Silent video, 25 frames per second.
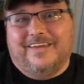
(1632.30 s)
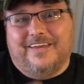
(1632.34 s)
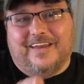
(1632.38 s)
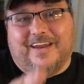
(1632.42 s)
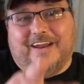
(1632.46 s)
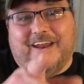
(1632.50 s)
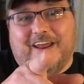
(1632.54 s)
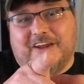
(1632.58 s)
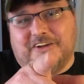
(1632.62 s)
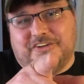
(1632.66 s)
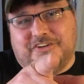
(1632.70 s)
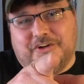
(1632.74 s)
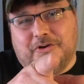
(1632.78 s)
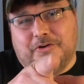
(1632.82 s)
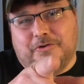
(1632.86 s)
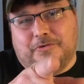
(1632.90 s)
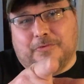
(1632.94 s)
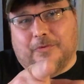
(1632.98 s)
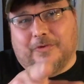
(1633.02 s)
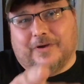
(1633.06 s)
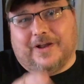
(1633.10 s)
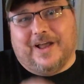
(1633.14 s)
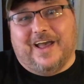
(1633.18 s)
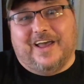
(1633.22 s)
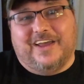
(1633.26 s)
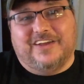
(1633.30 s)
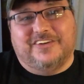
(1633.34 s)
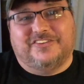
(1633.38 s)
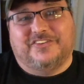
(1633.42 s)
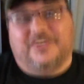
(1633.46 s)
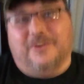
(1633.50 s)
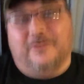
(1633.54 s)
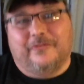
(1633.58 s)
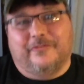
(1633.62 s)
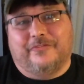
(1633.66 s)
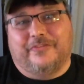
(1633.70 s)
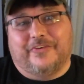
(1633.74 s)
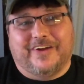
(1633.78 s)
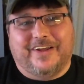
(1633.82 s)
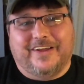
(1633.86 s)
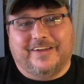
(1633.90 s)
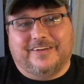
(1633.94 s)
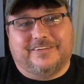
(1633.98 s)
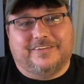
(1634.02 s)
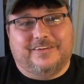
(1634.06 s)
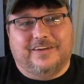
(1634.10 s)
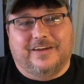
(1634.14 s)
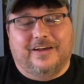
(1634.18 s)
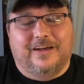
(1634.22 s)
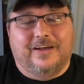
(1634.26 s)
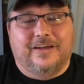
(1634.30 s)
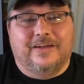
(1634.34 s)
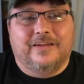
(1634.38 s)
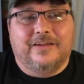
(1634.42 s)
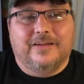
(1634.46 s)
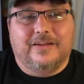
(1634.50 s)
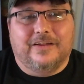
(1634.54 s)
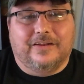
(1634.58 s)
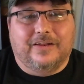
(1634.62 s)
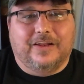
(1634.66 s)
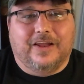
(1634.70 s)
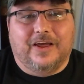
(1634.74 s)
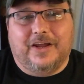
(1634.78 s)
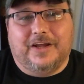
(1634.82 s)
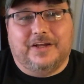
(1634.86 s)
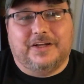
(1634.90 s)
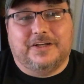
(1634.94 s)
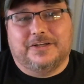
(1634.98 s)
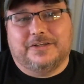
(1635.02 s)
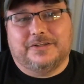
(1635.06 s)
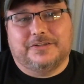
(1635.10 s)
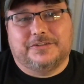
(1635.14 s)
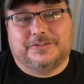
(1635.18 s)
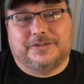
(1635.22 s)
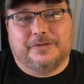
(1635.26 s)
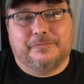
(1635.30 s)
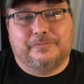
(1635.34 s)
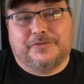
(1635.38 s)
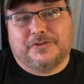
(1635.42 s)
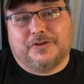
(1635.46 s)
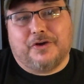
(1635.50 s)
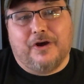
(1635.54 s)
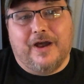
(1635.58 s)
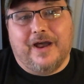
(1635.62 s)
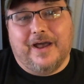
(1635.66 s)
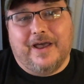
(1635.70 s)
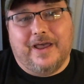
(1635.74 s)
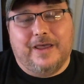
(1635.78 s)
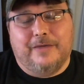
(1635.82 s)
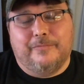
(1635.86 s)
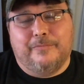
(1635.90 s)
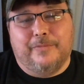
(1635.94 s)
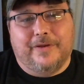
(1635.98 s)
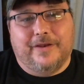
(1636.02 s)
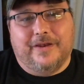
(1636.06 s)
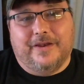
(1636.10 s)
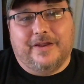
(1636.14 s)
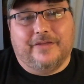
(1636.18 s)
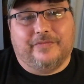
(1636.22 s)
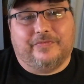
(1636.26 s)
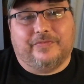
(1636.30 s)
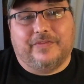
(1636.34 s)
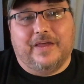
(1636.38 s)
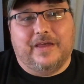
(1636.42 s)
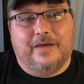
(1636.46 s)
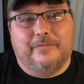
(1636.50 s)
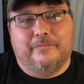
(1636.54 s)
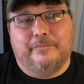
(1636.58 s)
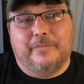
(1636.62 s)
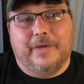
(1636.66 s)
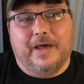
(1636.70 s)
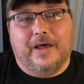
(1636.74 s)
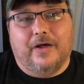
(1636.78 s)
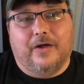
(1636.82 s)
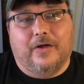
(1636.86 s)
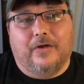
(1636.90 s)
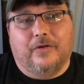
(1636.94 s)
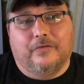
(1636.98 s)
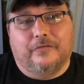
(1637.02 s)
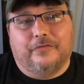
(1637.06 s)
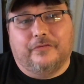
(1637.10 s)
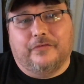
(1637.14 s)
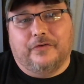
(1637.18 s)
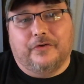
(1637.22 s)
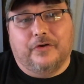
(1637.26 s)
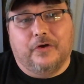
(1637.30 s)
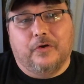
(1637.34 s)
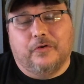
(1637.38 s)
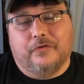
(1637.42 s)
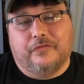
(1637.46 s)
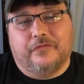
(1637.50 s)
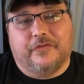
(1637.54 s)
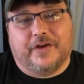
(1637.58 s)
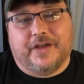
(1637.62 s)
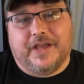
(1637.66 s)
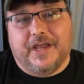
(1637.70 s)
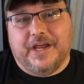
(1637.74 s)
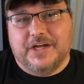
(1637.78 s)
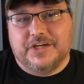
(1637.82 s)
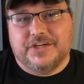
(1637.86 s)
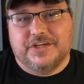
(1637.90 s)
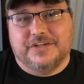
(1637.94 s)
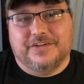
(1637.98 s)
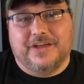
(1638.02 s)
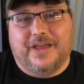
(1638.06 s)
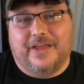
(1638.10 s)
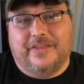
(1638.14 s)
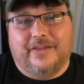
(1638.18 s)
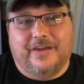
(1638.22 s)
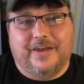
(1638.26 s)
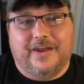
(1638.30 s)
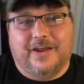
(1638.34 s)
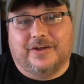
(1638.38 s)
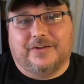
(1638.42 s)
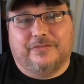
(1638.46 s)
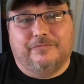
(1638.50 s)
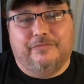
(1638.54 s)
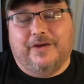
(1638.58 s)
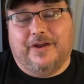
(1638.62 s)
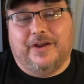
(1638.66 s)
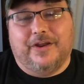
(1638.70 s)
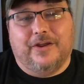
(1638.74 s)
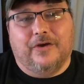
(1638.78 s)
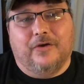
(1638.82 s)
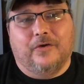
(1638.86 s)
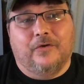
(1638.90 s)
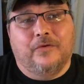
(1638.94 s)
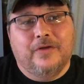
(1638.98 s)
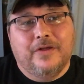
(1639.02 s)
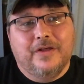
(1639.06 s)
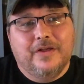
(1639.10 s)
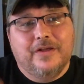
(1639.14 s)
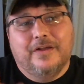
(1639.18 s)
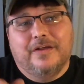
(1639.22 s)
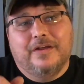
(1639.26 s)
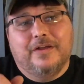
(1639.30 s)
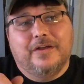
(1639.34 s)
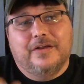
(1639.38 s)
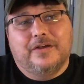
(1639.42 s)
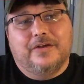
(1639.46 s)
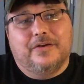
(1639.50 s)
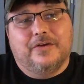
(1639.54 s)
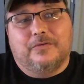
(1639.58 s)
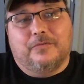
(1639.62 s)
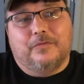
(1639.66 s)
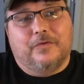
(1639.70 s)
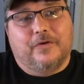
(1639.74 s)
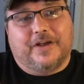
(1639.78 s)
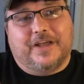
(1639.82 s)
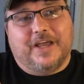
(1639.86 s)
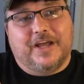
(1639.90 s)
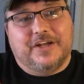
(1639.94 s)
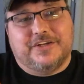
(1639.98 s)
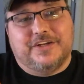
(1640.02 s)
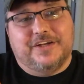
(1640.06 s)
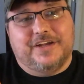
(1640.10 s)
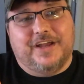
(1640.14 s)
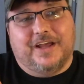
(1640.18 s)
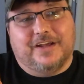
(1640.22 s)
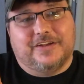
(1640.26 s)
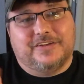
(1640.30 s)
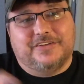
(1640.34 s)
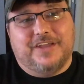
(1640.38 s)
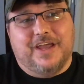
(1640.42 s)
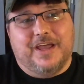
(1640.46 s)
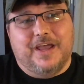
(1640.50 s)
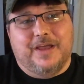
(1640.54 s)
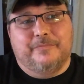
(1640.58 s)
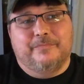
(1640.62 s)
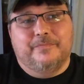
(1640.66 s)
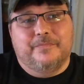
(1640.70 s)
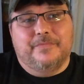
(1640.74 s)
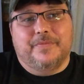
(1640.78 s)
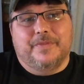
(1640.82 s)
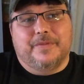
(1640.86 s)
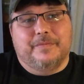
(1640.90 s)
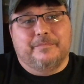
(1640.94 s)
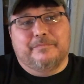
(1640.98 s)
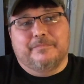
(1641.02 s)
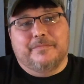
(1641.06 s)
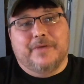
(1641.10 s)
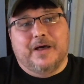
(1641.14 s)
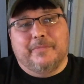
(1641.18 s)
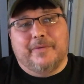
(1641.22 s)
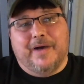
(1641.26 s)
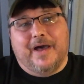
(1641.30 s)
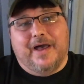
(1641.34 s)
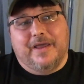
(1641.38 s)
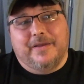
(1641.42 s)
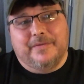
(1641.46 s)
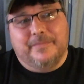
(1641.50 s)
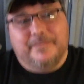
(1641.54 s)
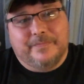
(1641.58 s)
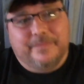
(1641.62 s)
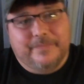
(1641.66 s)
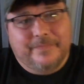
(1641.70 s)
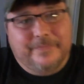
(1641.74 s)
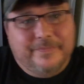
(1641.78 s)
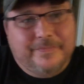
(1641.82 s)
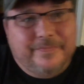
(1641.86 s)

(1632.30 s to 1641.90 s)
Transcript: And as usual, guys, don't forget to like, subscribe, and hit that bell for notifications on the next video. We'll catch you next time. Bye-bye.